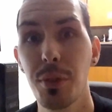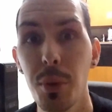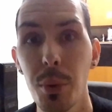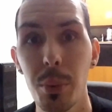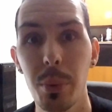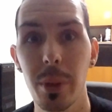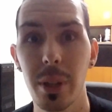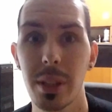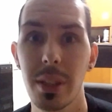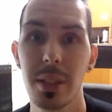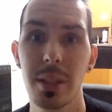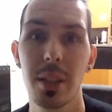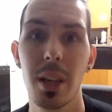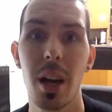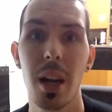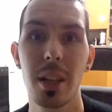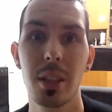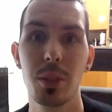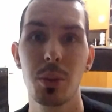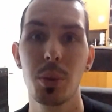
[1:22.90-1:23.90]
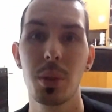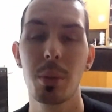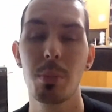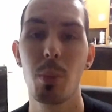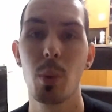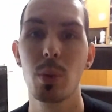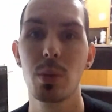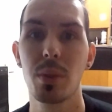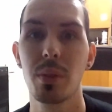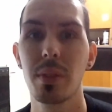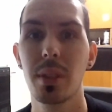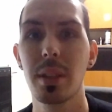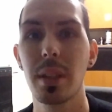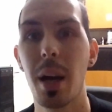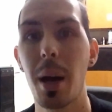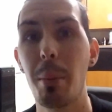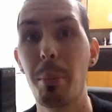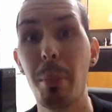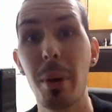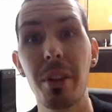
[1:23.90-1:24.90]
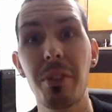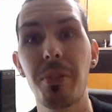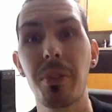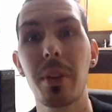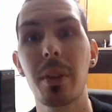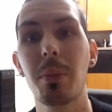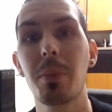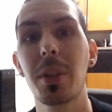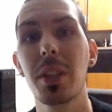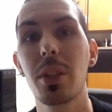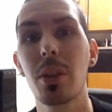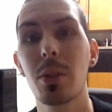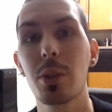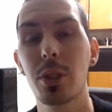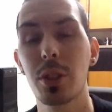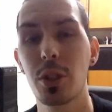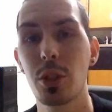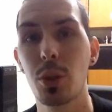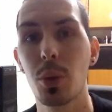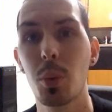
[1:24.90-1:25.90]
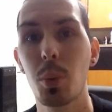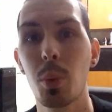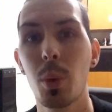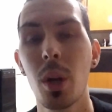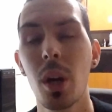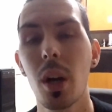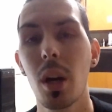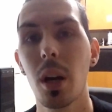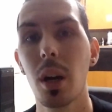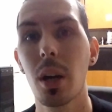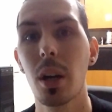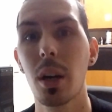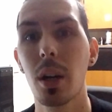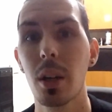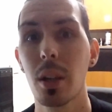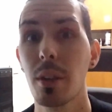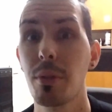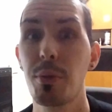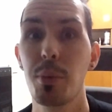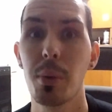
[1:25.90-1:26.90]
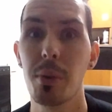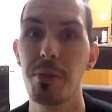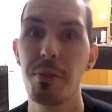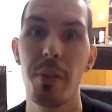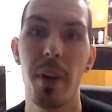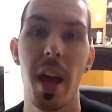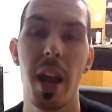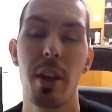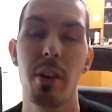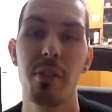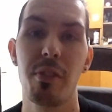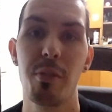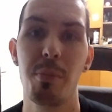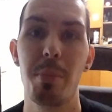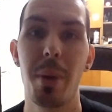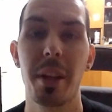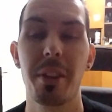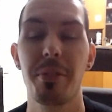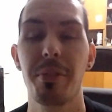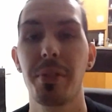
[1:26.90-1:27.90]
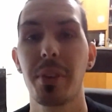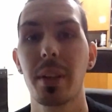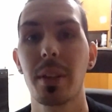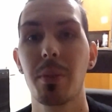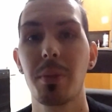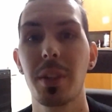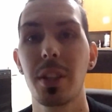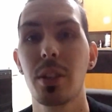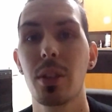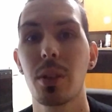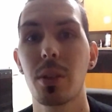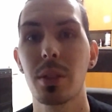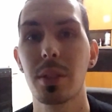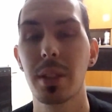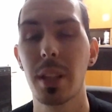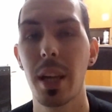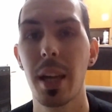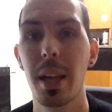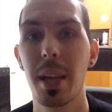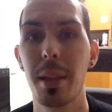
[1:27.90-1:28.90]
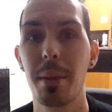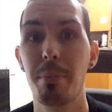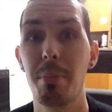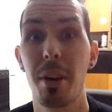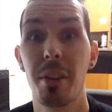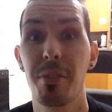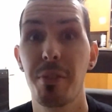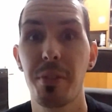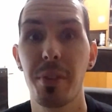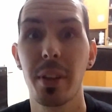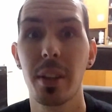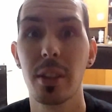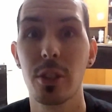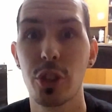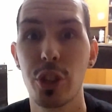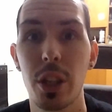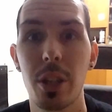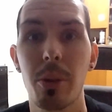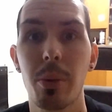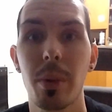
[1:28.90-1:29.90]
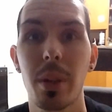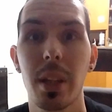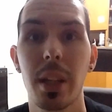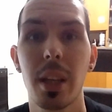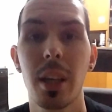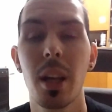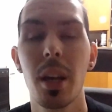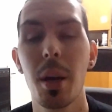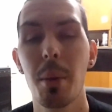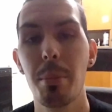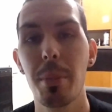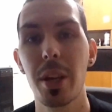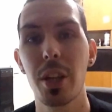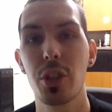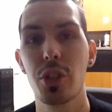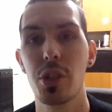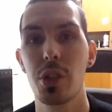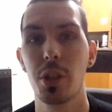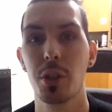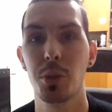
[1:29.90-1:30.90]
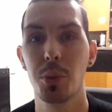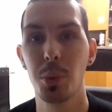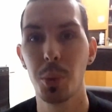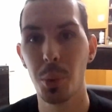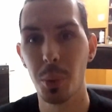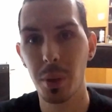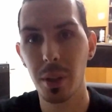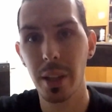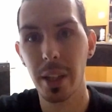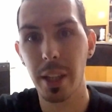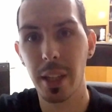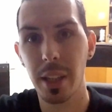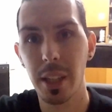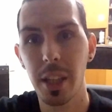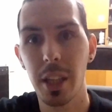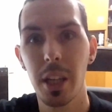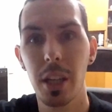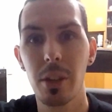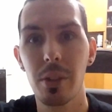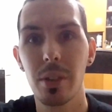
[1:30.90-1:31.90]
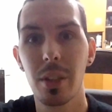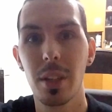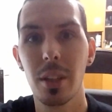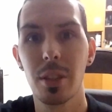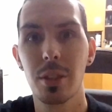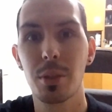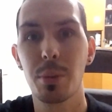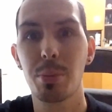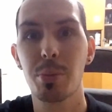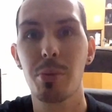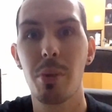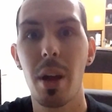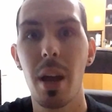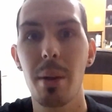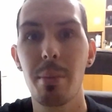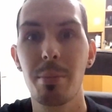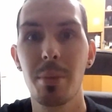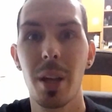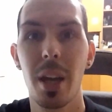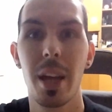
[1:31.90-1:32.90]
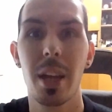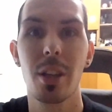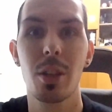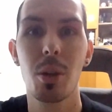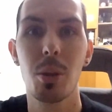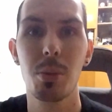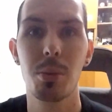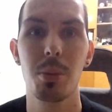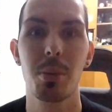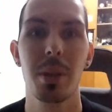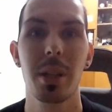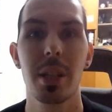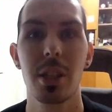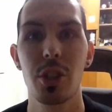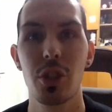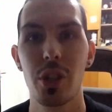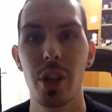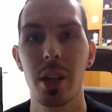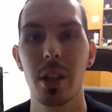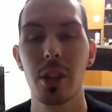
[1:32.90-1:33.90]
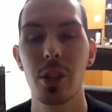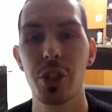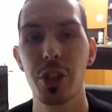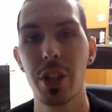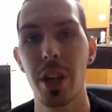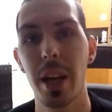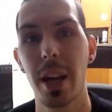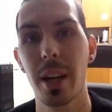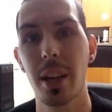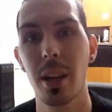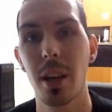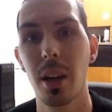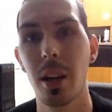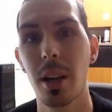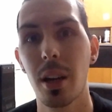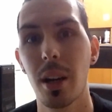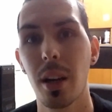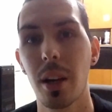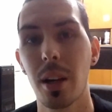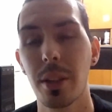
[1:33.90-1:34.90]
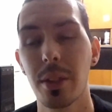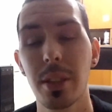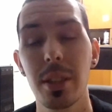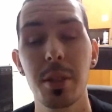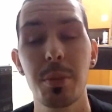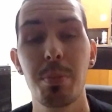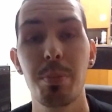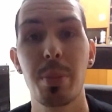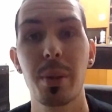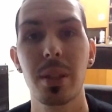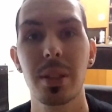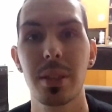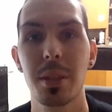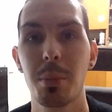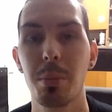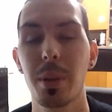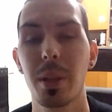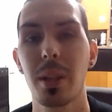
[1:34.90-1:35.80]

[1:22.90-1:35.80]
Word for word: Fury. This guy is doing most of the time Battlefield videos, so if you're a fan of Battlefield videos and Battlefield generally, make sure to click here, subscribe, and go to his channel. Check this person